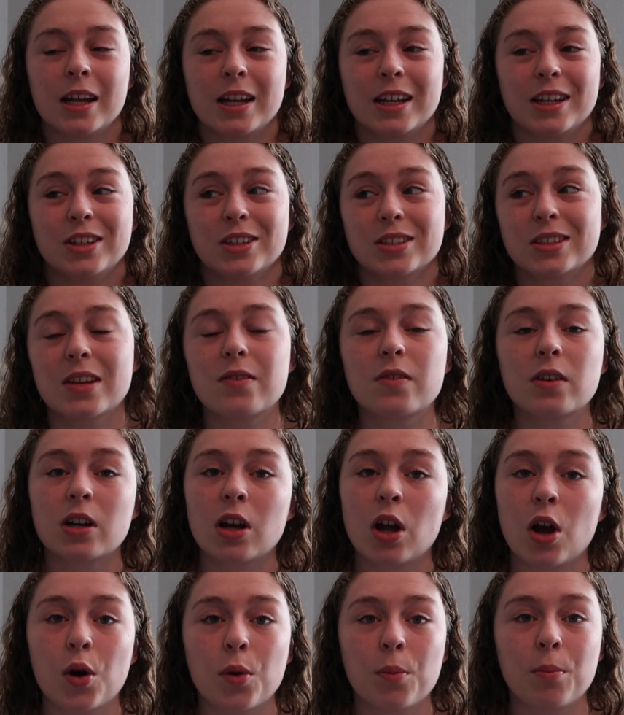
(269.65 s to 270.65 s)
You just never
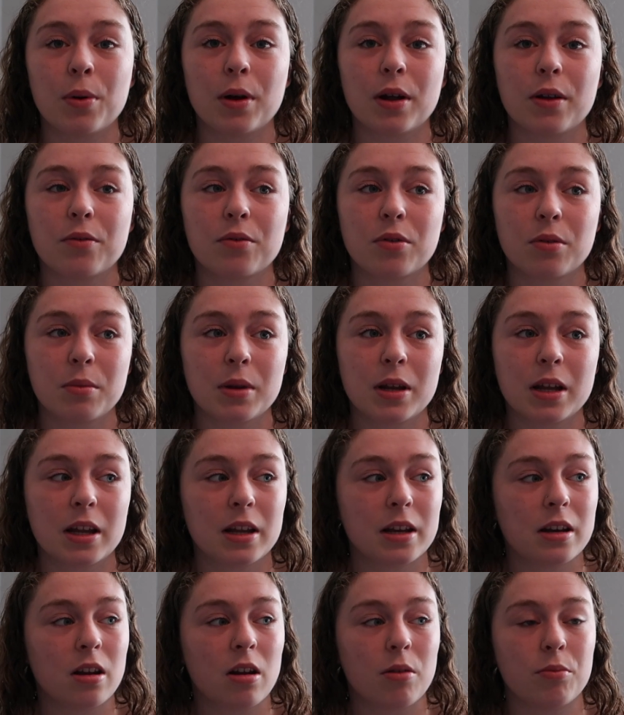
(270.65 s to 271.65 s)
know, but for me
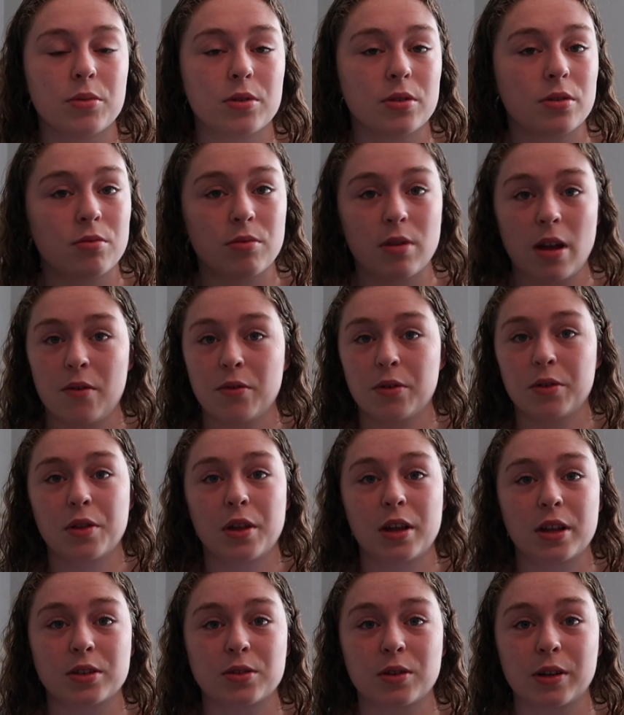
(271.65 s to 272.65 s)
it numbed
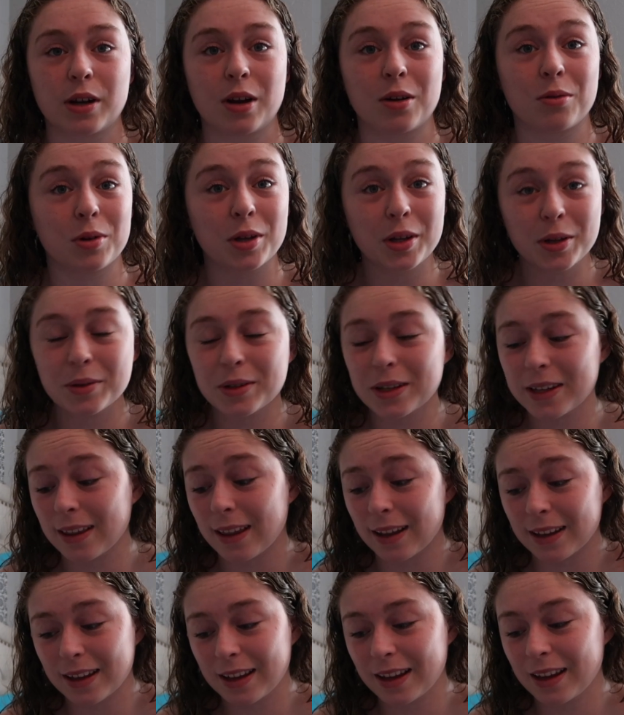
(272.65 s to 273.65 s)
everything, so I got really
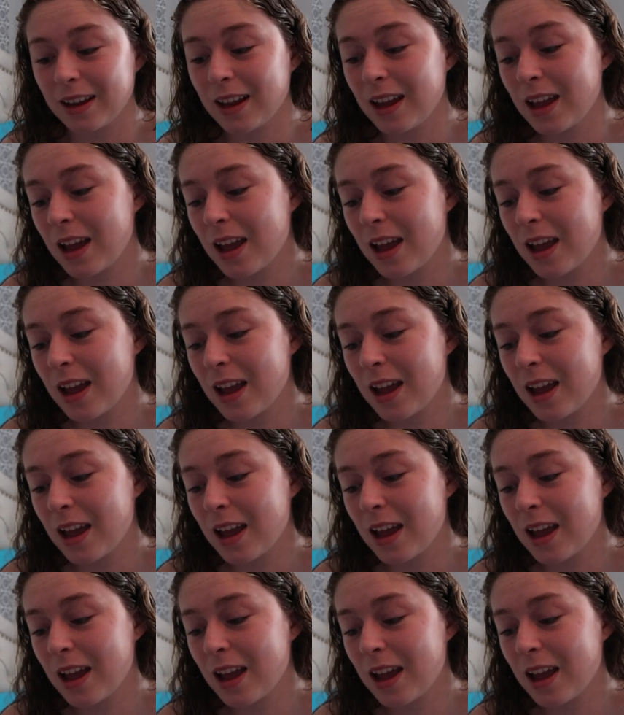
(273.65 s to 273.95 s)
lucky.